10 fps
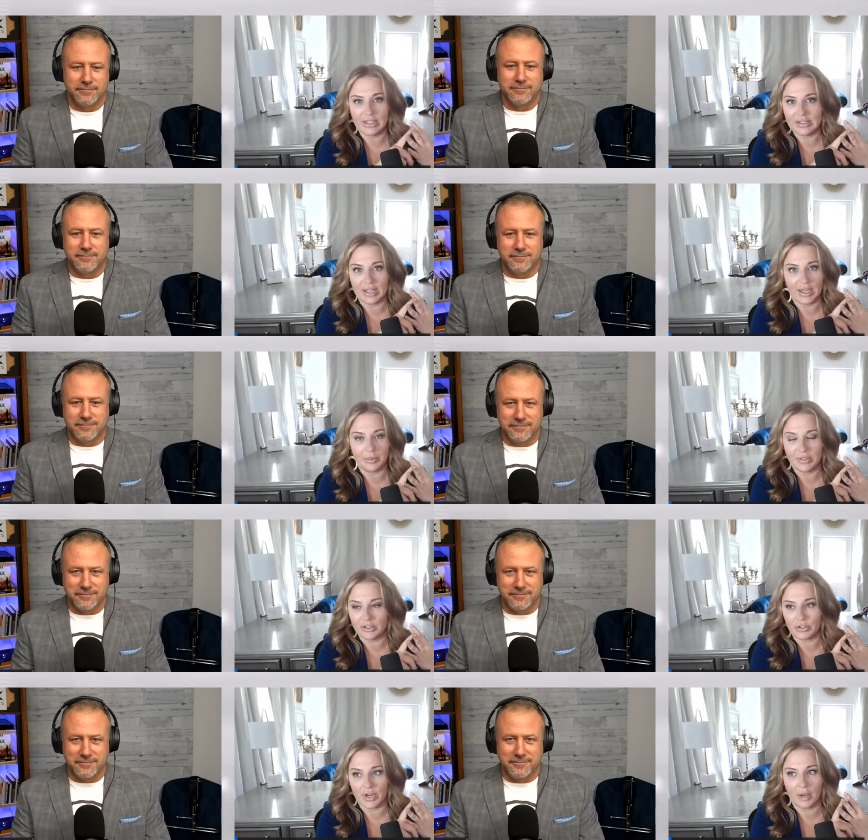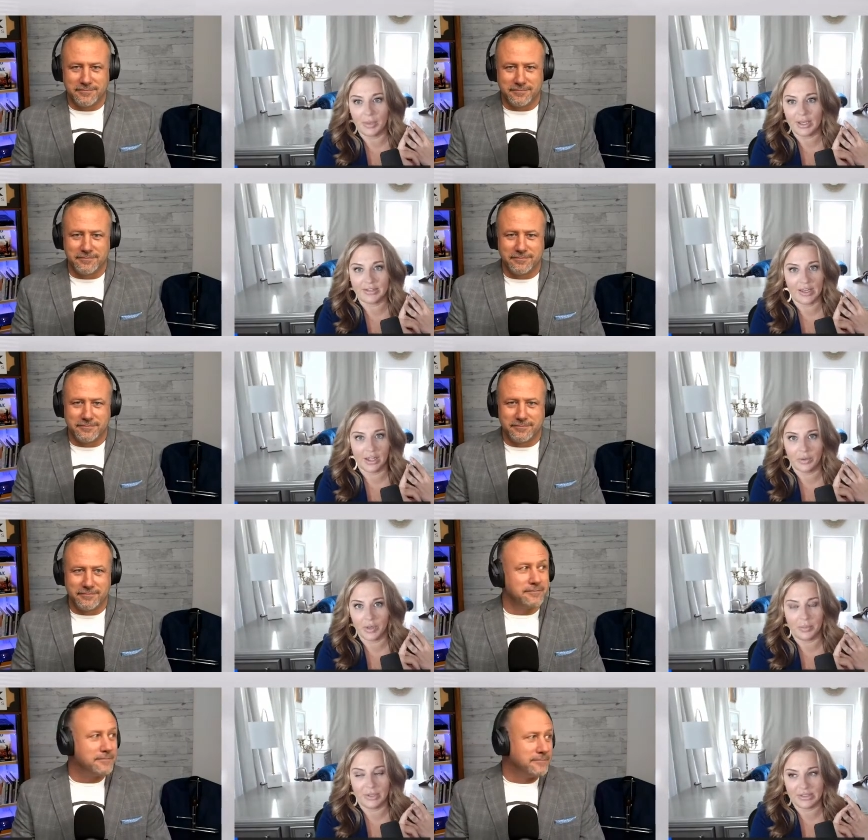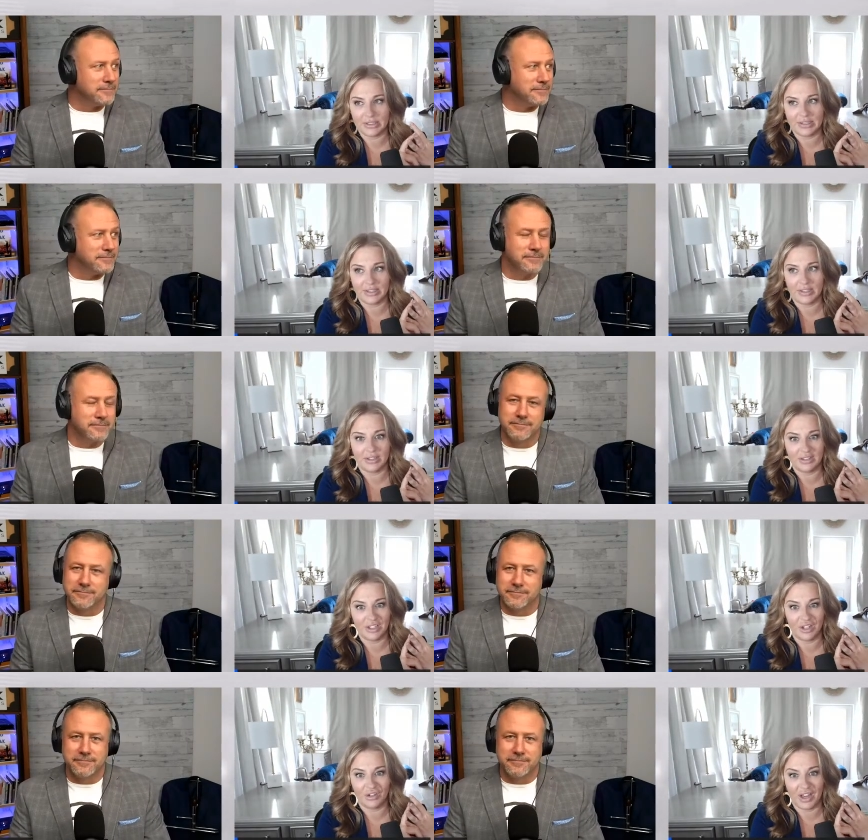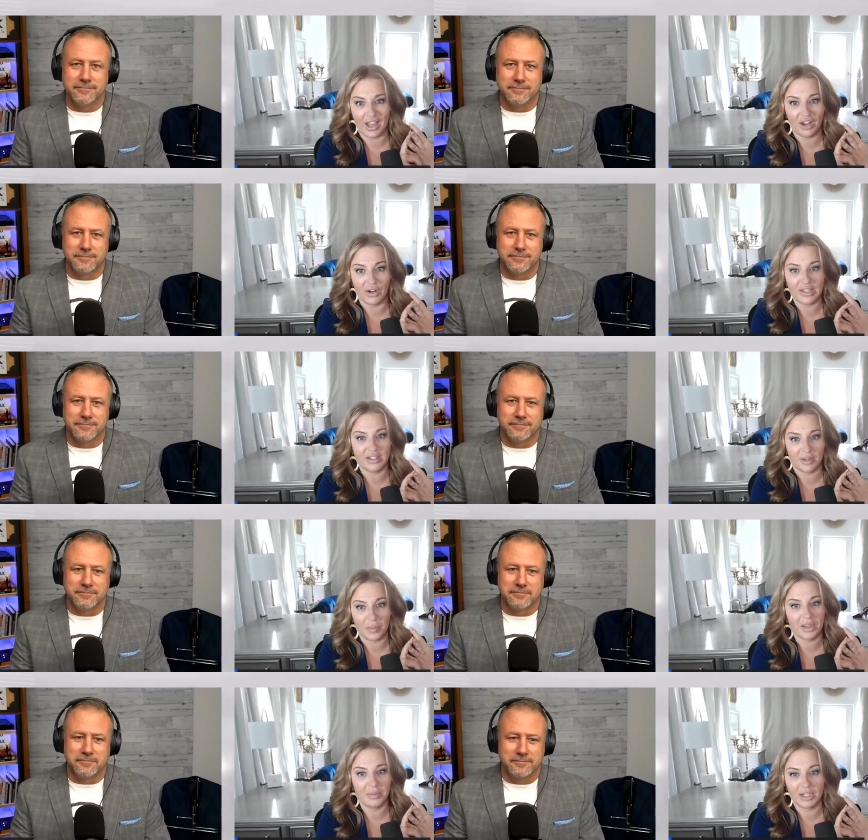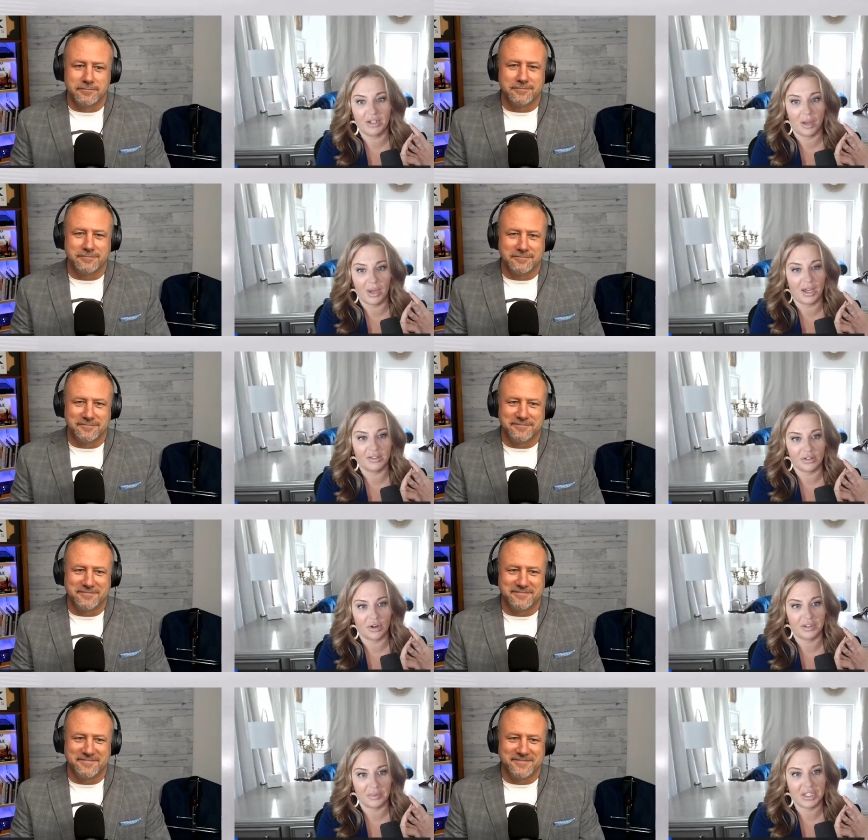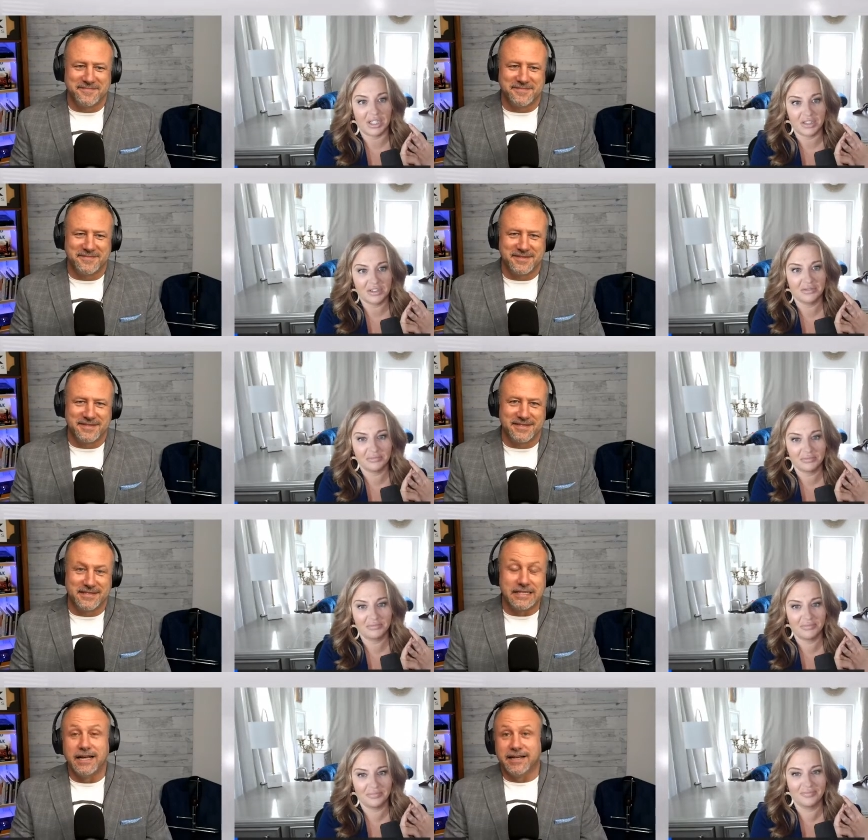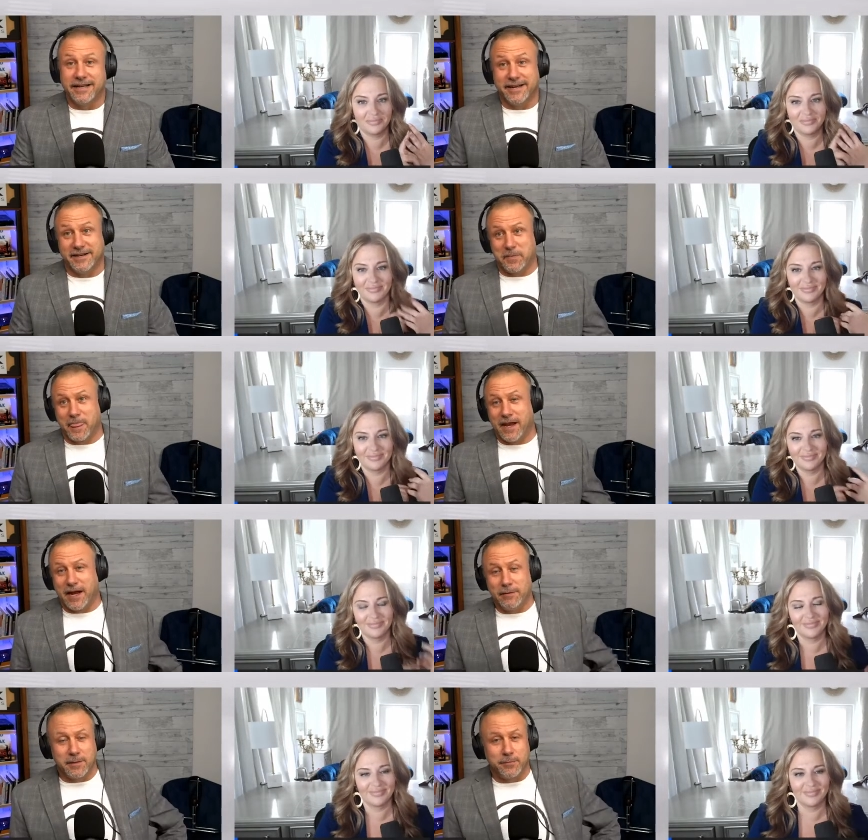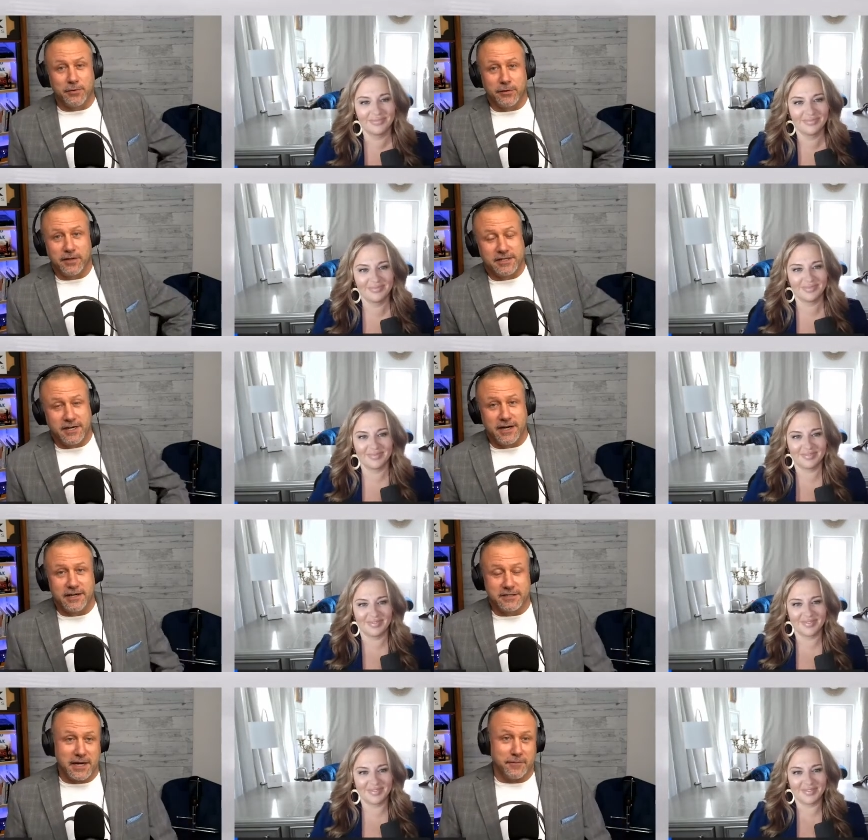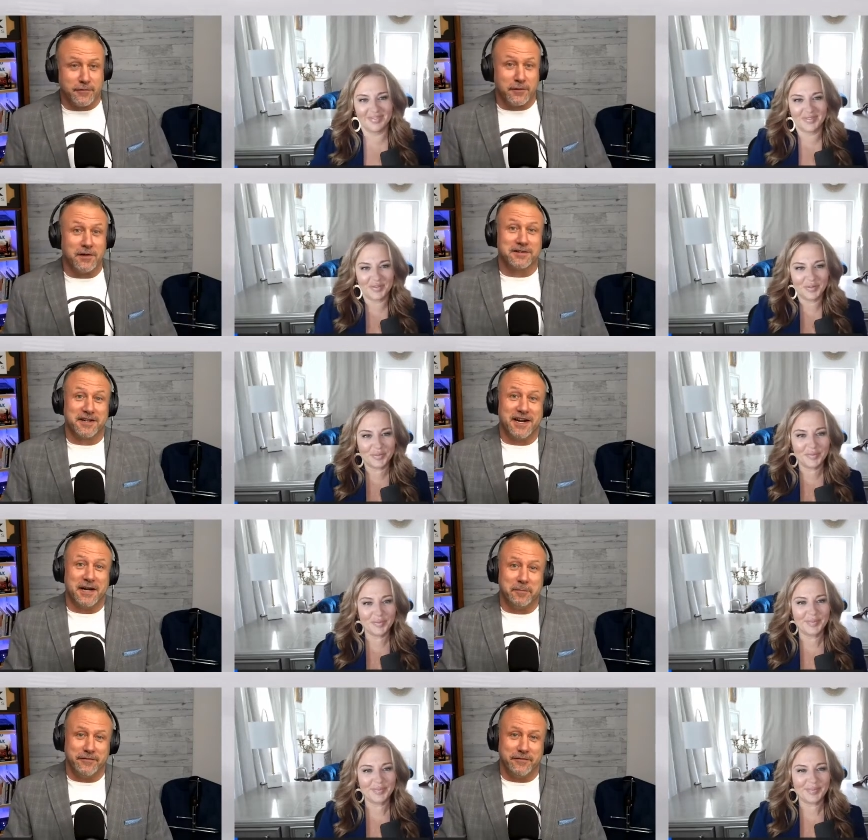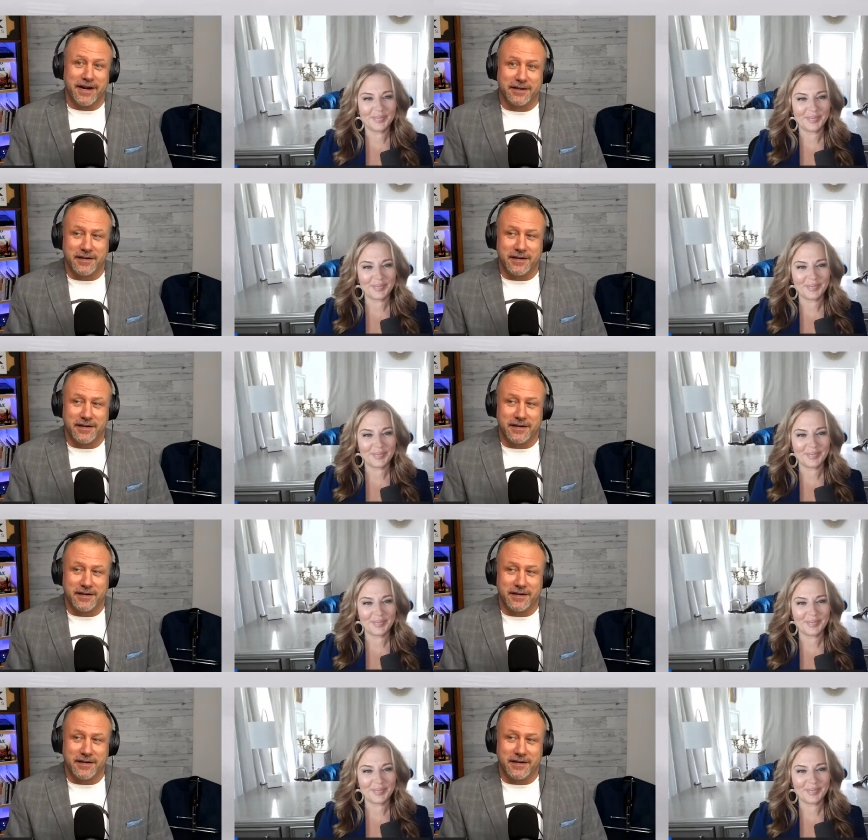Speaker 1: needs to help sister out because I got to run a business, and you know the IRS expects me to dot my I's across my T's.
Speaker 2: Yeah, and I was the bull in the china shop for a long time. In fact, uh,